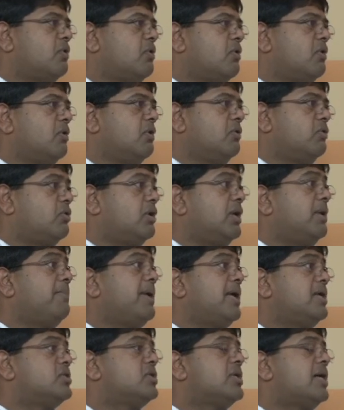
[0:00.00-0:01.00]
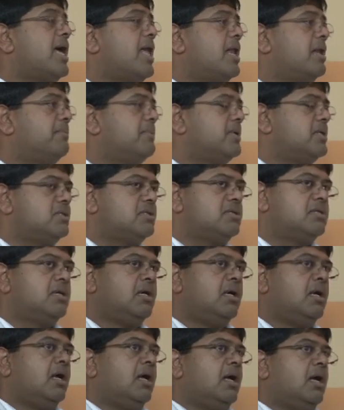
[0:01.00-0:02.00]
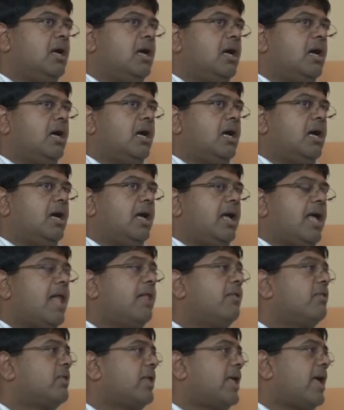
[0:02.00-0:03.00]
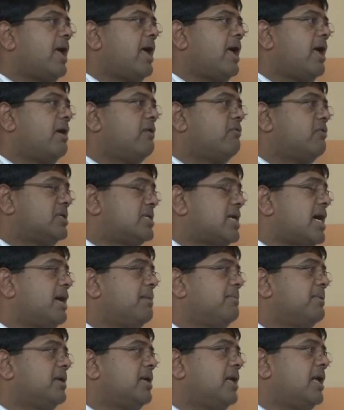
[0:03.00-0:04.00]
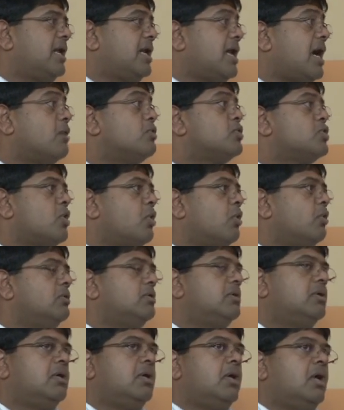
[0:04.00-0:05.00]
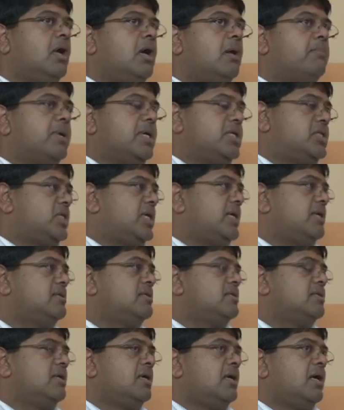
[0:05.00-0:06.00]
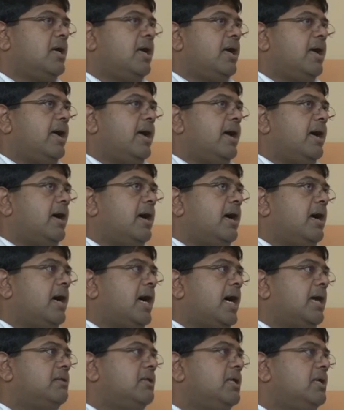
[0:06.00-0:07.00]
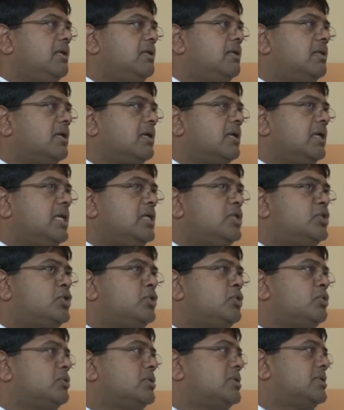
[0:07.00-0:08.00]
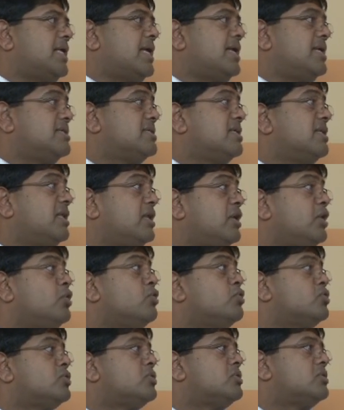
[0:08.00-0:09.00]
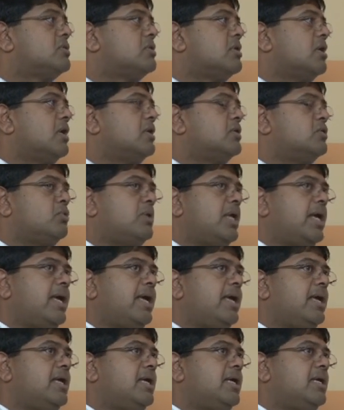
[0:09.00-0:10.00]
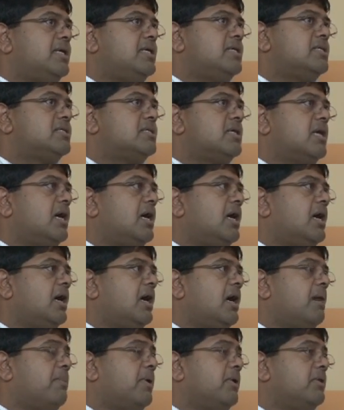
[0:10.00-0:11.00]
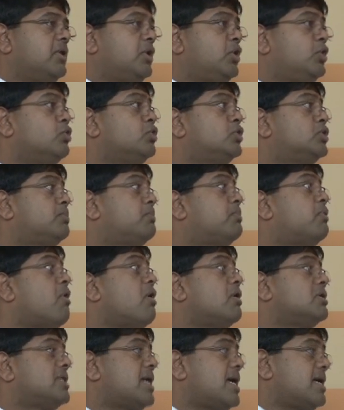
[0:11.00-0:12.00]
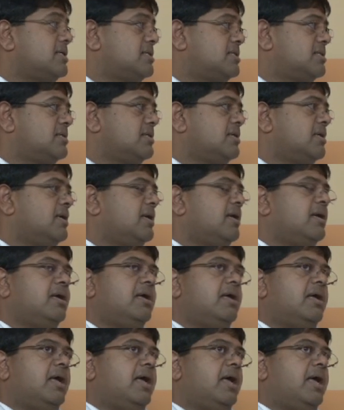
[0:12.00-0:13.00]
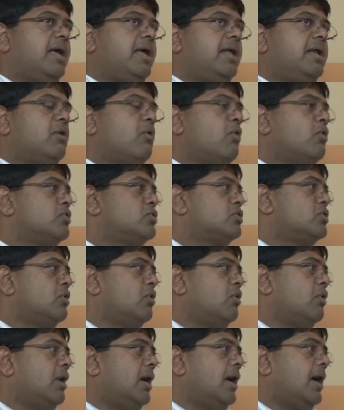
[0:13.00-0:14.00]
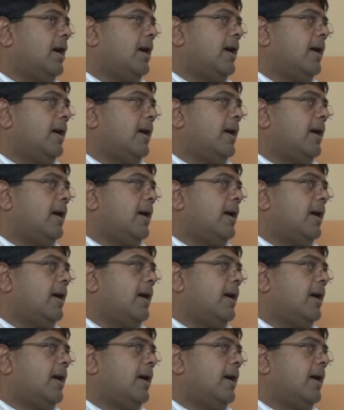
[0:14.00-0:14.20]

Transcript: for three major elements: healthcare, retirement, and household purchase. I think the issue that is in the news today is about the huge protests. And also